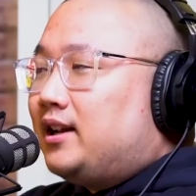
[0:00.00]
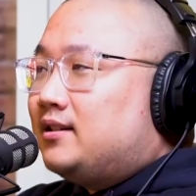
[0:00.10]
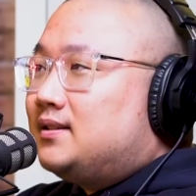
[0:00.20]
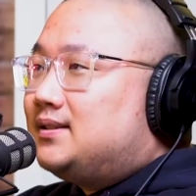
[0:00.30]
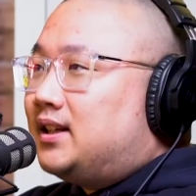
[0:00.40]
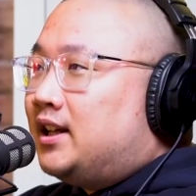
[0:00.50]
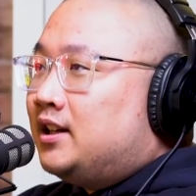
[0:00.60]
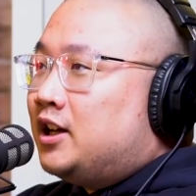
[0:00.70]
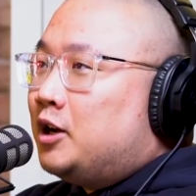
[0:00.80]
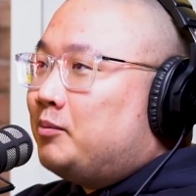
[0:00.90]
partners,
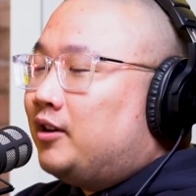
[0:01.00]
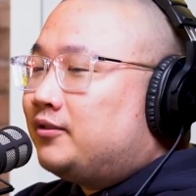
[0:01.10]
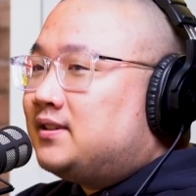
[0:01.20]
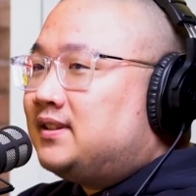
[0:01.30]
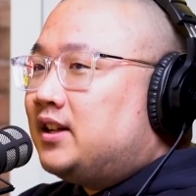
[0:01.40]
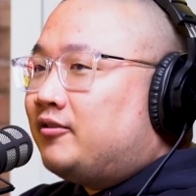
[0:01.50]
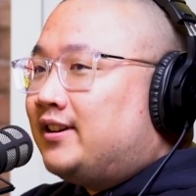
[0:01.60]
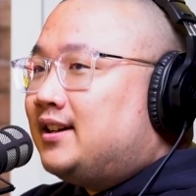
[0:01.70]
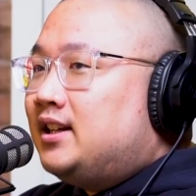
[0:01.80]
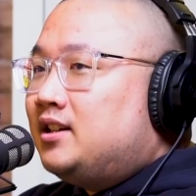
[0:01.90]
and but of course they are
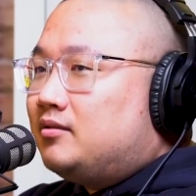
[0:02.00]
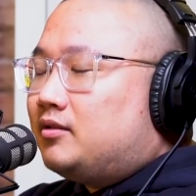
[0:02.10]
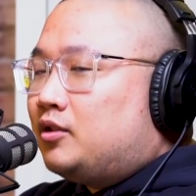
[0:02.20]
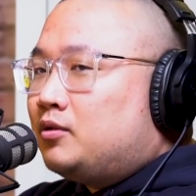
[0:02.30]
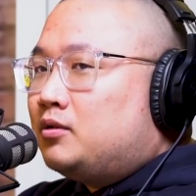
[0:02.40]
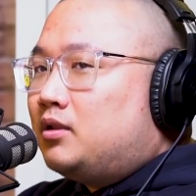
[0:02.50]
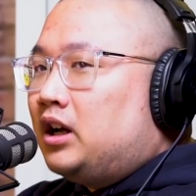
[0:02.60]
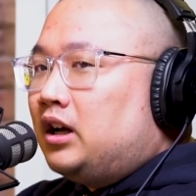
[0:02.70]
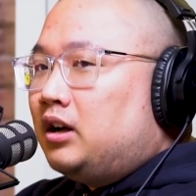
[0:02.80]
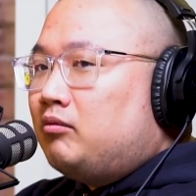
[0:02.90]
very
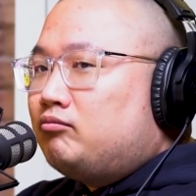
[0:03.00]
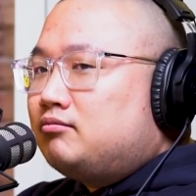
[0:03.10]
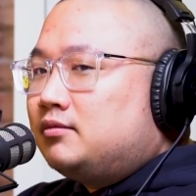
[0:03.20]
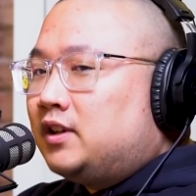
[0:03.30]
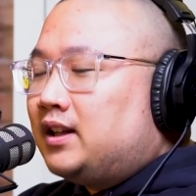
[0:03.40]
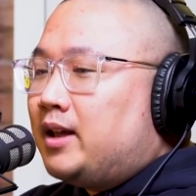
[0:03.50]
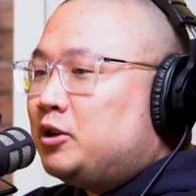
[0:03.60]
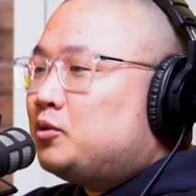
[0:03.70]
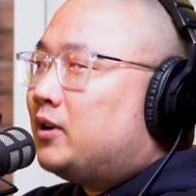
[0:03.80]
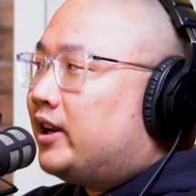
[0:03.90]
they
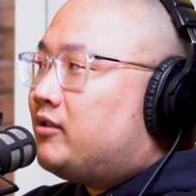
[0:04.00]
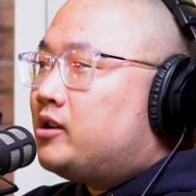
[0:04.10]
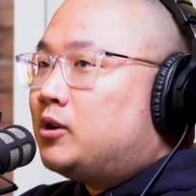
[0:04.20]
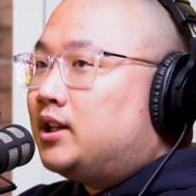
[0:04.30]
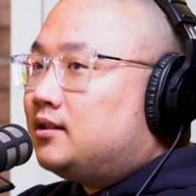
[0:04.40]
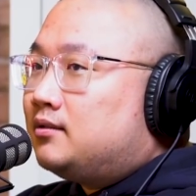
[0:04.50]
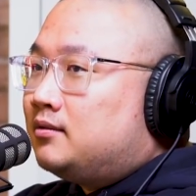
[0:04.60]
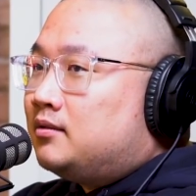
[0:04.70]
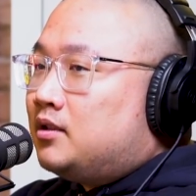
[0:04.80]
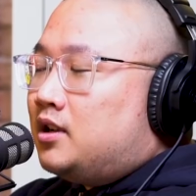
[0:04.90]
let me do whatever I want,
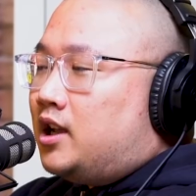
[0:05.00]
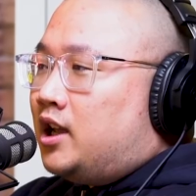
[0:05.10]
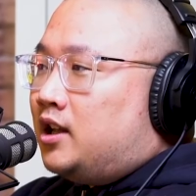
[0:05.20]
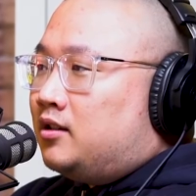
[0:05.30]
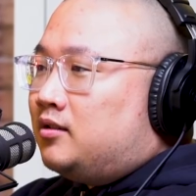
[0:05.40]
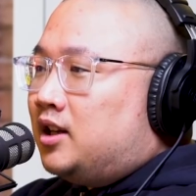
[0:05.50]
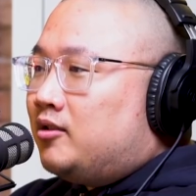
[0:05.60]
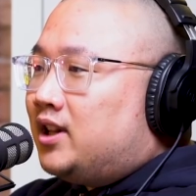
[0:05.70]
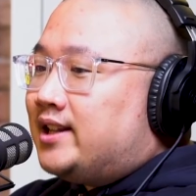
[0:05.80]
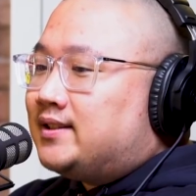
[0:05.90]
and
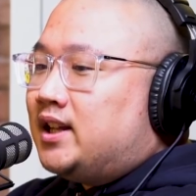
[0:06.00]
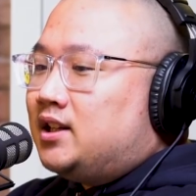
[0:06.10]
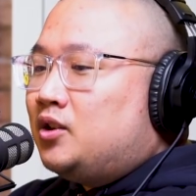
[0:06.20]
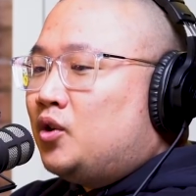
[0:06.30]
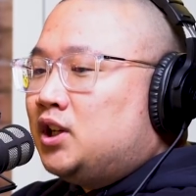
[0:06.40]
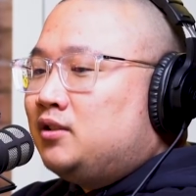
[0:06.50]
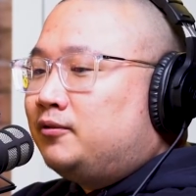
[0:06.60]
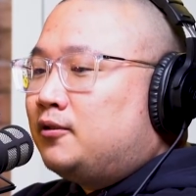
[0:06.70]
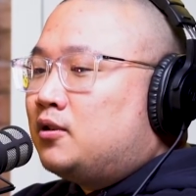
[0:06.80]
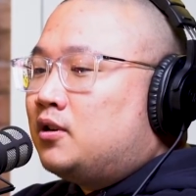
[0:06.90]
they realize that in
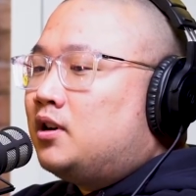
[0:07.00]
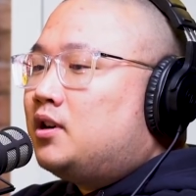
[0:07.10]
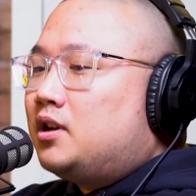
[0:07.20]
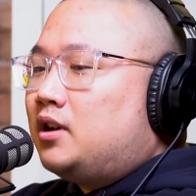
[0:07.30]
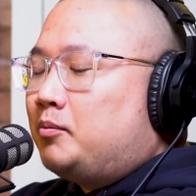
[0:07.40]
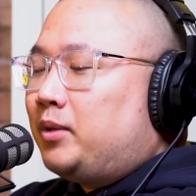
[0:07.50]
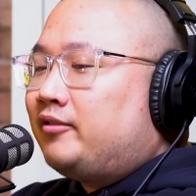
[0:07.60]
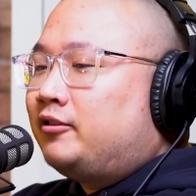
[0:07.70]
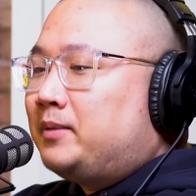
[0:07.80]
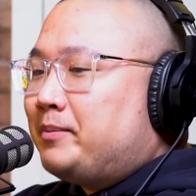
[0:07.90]
order for a
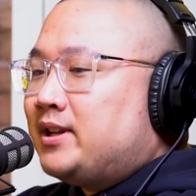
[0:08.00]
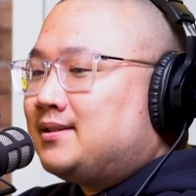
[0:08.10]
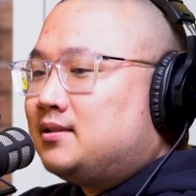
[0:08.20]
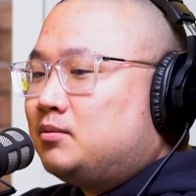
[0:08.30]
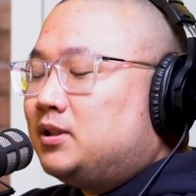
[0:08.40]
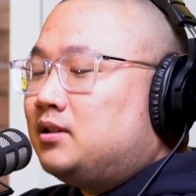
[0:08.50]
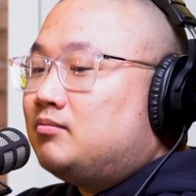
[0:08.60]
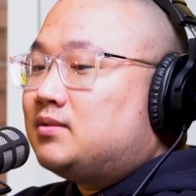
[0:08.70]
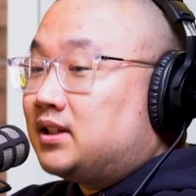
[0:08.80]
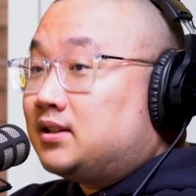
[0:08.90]
platform like Masses to
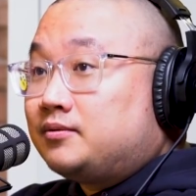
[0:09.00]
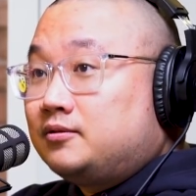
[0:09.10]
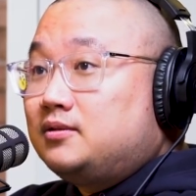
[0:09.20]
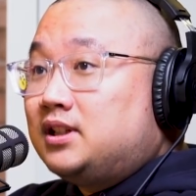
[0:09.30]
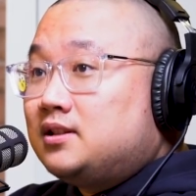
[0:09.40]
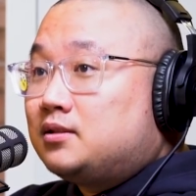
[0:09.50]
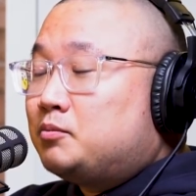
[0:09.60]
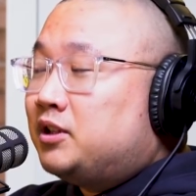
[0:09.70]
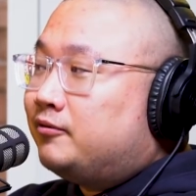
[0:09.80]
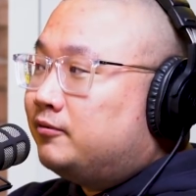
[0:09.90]
be successful, it needs
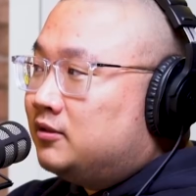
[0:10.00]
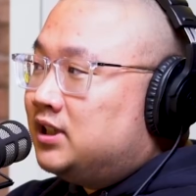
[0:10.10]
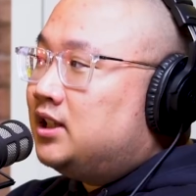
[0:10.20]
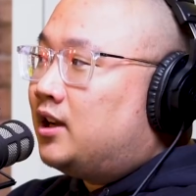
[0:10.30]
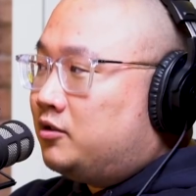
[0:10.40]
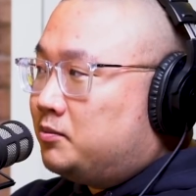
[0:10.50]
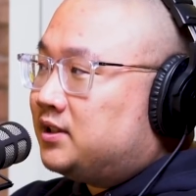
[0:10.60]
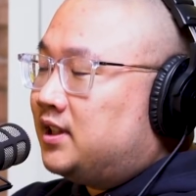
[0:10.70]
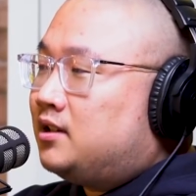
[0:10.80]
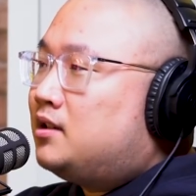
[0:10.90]
to be fully
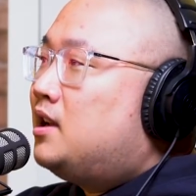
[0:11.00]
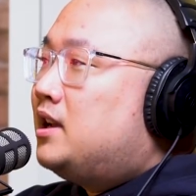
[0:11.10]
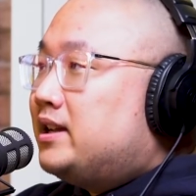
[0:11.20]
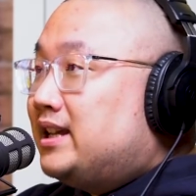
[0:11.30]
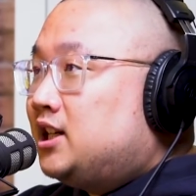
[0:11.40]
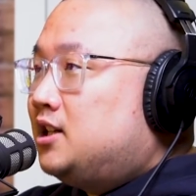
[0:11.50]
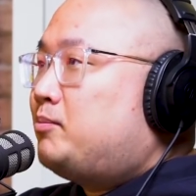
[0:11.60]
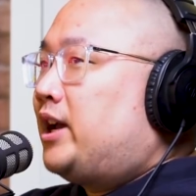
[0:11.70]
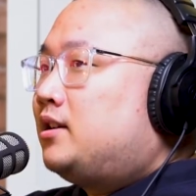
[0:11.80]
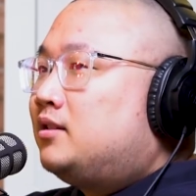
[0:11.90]
100%
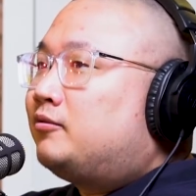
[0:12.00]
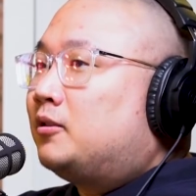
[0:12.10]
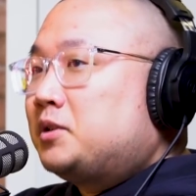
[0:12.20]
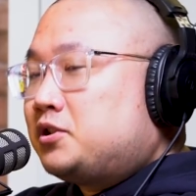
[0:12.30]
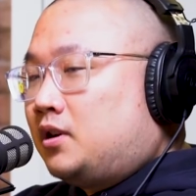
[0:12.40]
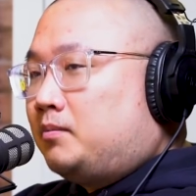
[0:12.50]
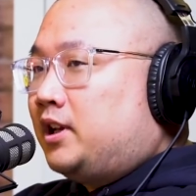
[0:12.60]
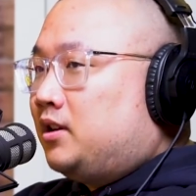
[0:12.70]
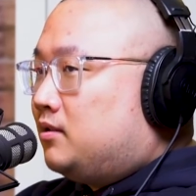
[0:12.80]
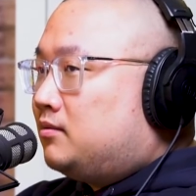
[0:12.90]
independent from the
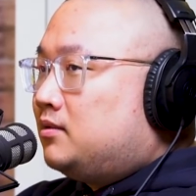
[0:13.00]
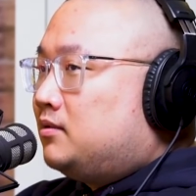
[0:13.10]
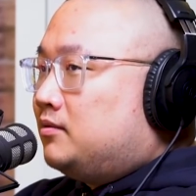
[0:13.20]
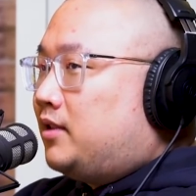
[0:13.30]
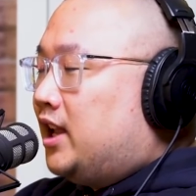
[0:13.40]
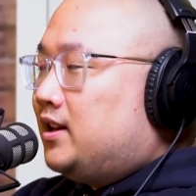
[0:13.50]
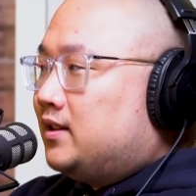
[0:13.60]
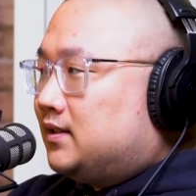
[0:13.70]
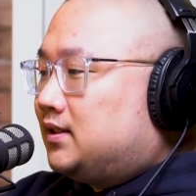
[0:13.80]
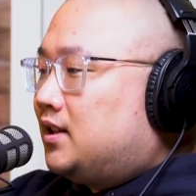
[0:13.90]
shop and
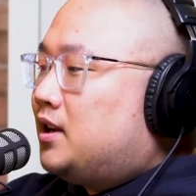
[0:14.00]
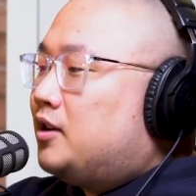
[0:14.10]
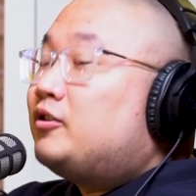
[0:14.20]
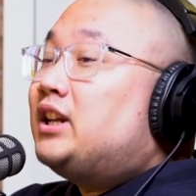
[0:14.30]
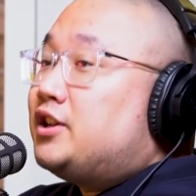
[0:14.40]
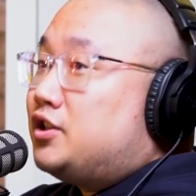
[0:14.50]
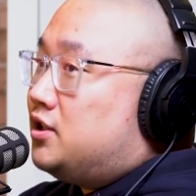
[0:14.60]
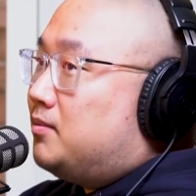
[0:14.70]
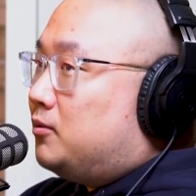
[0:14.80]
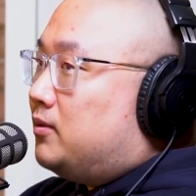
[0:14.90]
its
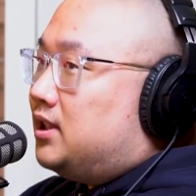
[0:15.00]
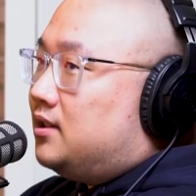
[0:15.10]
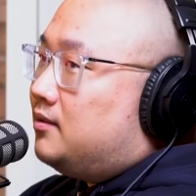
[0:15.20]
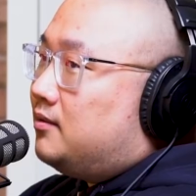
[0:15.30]
relationship to it.